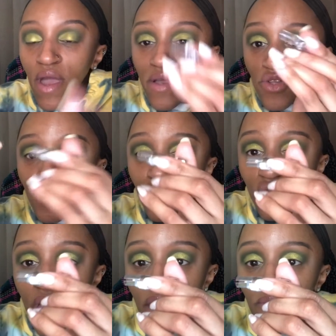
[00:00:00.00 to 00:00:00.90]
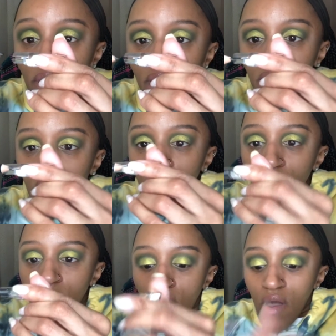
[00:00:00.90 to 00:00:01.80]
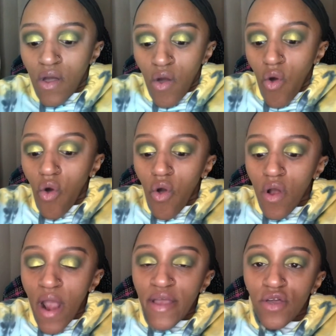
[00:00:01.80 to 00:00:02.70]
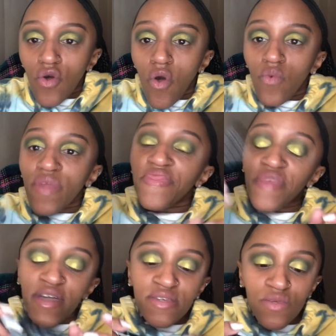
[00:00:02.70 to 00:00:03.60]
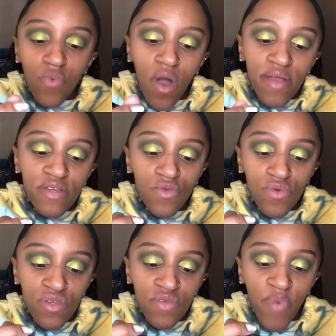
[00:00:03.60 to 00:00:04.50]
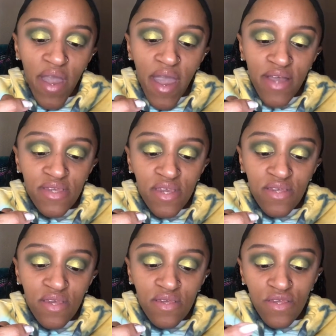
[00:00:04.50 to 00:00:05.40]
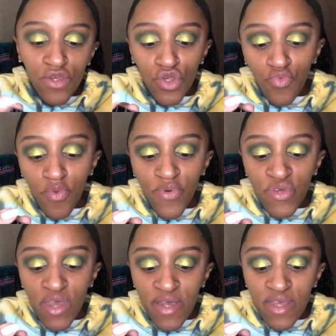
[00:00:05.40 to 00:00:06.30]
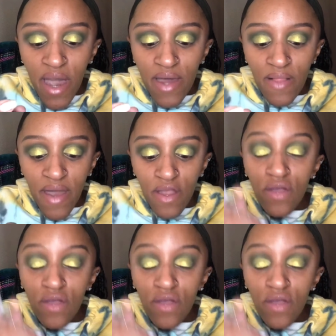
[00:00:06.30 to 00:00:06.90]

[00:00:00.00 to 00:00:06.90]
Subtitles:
I can just do that, right? Or I can go in with this one. This one is by Essence, and it's a super precise eyeliner.